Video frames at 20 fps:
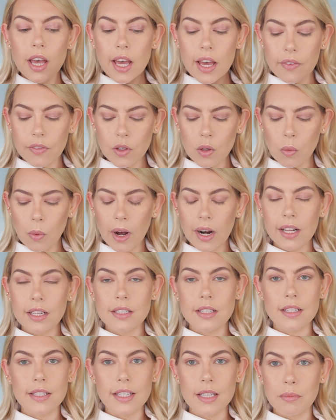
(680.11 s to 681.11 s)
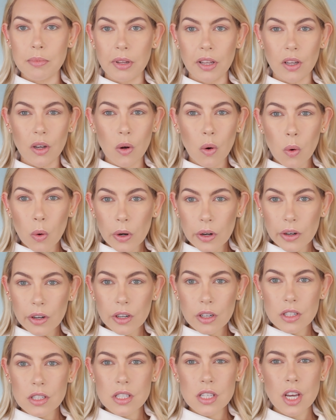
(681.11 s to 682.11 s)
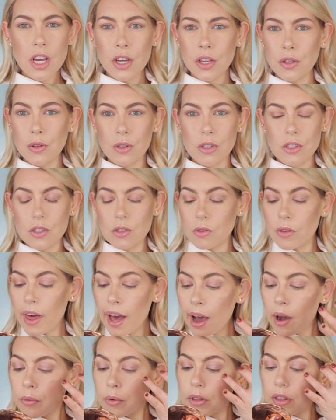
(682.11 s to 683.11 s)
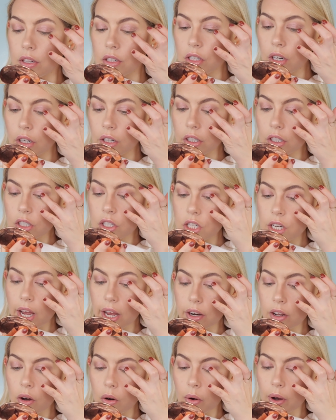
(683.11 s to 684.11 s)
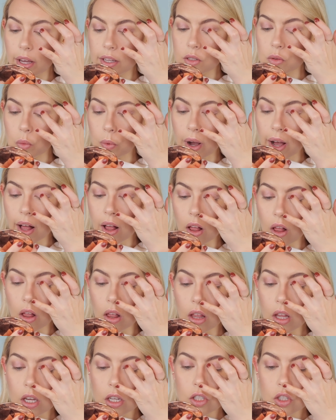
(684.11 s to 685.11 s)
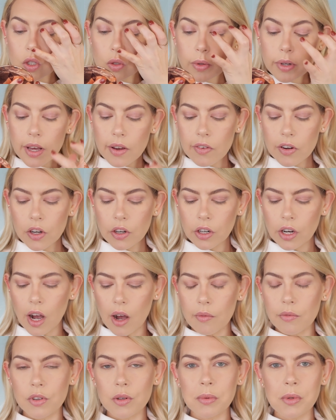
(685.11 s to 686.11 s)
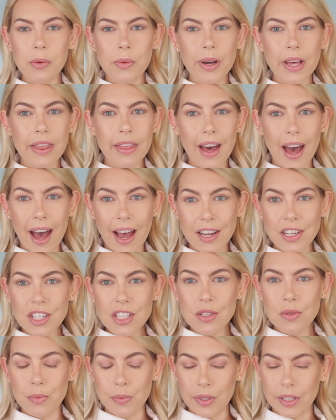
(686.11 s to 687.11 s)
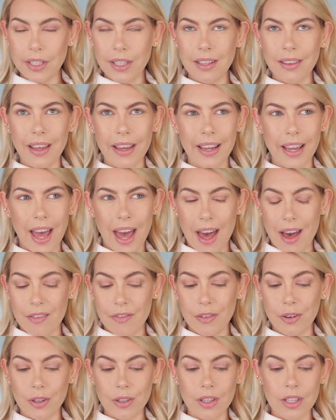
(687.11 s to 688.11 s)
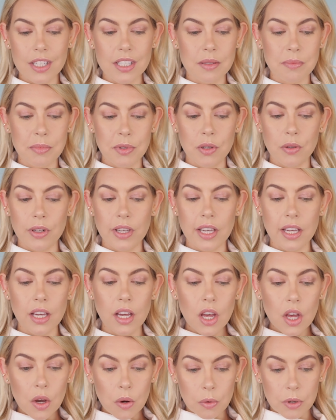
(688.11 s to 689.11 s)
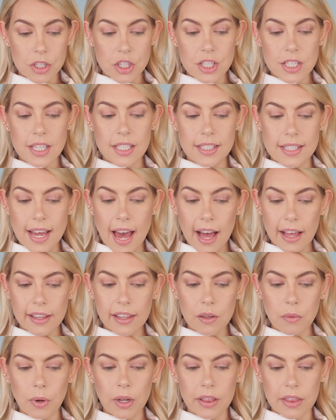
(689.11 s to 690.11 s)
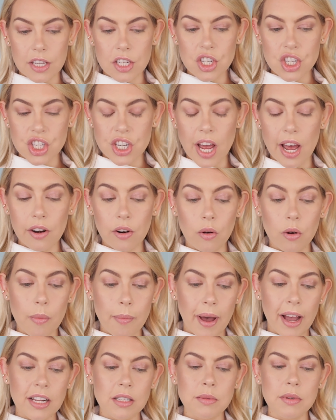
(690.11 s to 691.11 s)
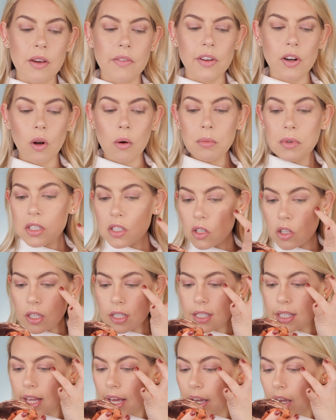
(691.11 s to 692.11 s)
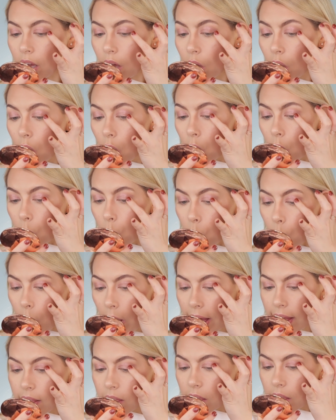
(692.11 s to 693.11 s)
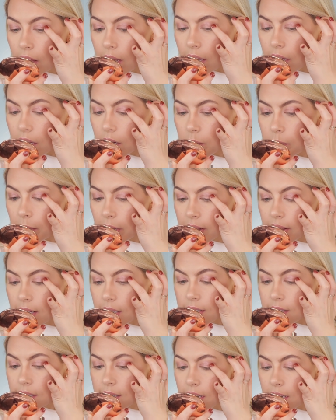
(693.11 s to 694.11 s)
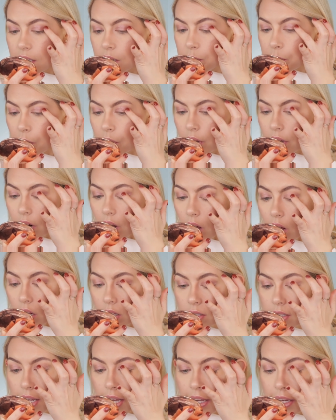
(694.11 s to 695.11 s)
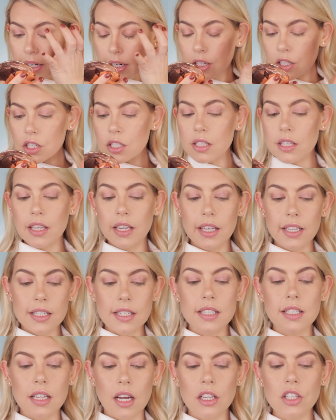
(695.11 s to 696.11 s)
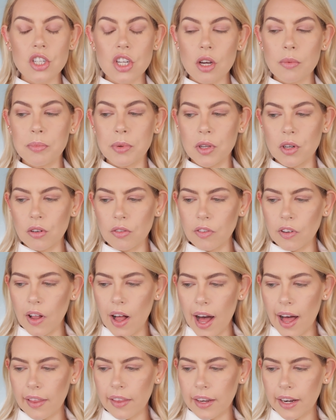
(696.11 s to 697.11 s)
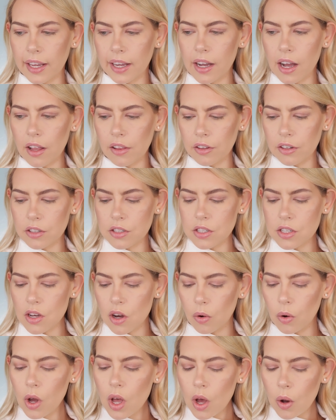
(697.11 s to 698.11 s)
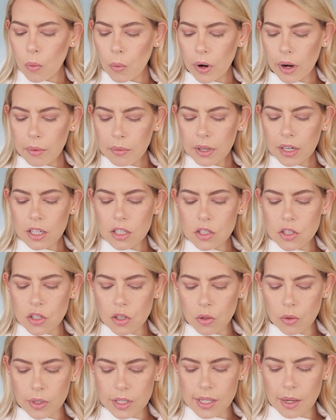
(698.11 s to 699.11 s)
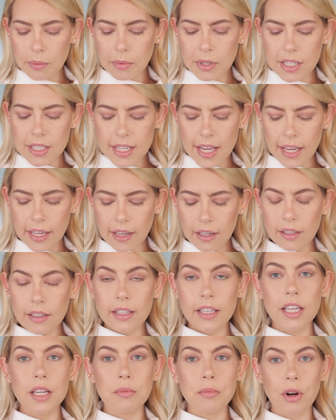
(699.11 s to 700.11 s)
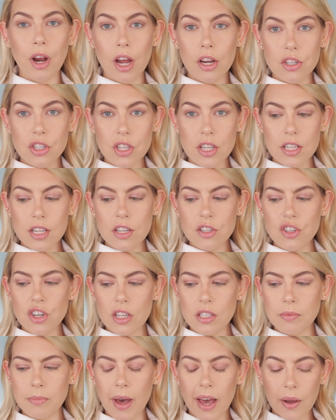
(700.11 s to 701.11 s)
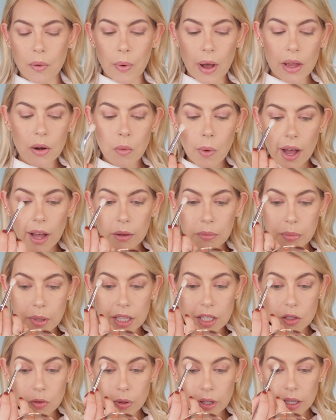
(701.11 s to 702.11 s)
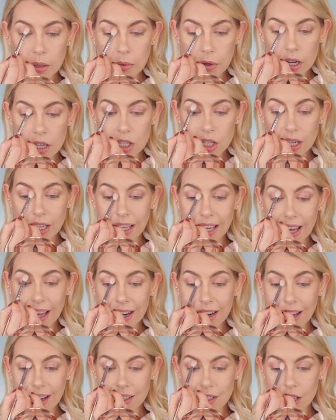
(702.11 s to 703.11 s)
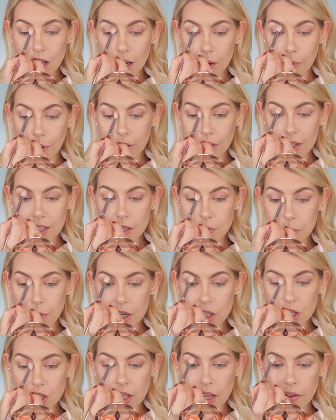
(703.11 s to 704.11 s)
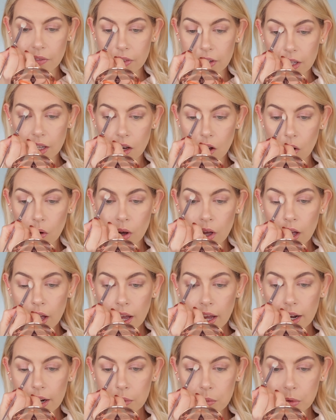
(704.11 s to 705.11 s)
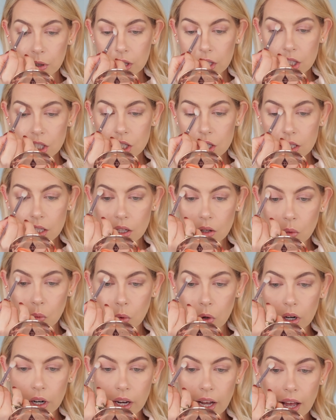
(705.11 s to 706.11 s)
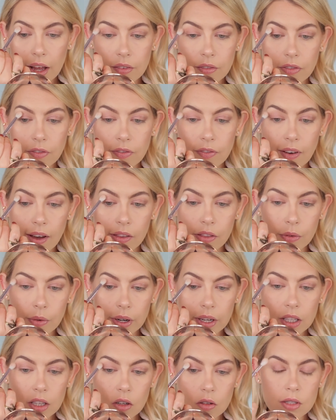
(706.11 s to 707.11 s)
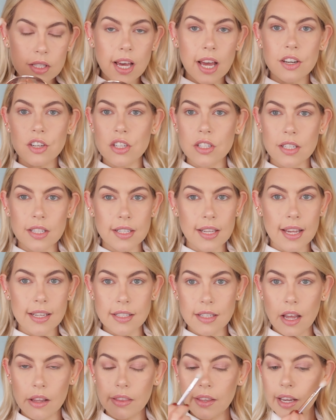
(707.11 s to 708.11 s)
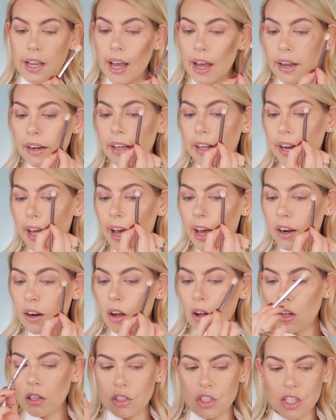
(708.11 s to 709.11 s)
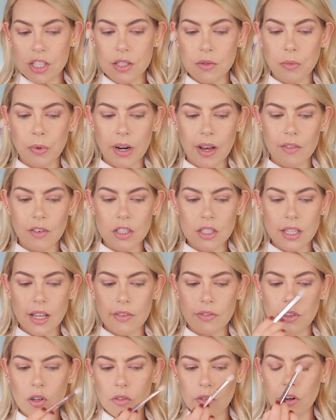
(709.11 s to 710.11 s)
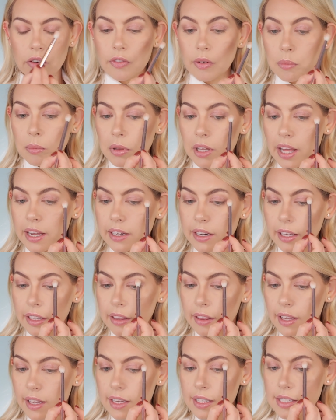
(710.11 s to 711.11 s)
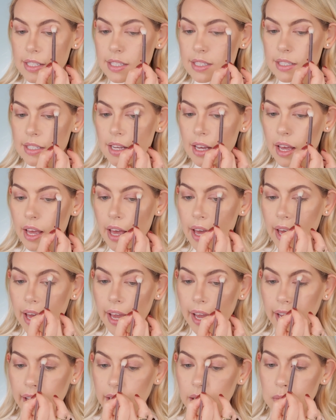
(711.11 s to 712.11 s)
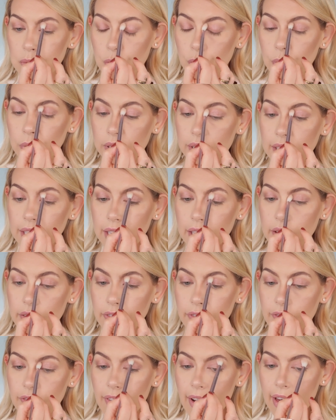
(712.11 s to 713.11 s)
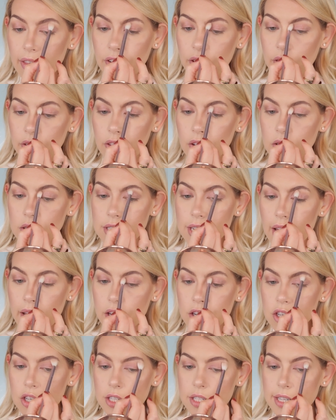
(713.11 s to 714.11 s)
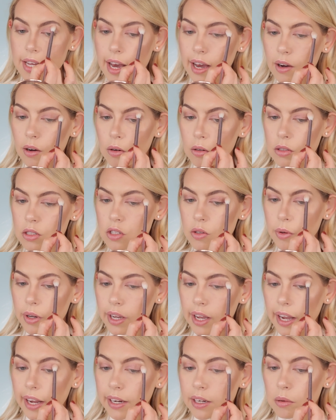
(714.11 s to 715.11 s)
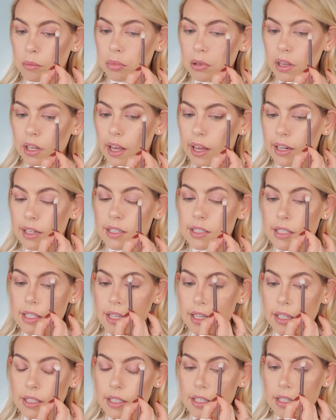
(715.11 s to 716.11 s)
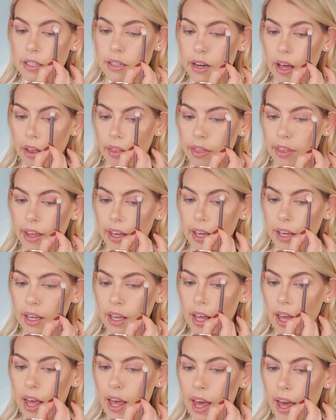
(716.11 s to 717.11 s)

If you wanted to deepen the corners, you could do that with a darker shadow as well. Do whatever you're comfortable with. I just really like effortless beauty, which is exactly what this shadow reminds me of. It almost looks like wet lid, but this stays put all day and I just think it's such a beautiful holiday color. So what I'm gonna do is I'm gonna take a clean brush. This is just my Wet n Wild P20 brush. Again, I talk about this brush in that video and I'm really just gonna work on feathering those edges. This has nothing on it at all, just whatever's left over from blending this and I'm really gonna feather those edges out so it kind of blends into nothing.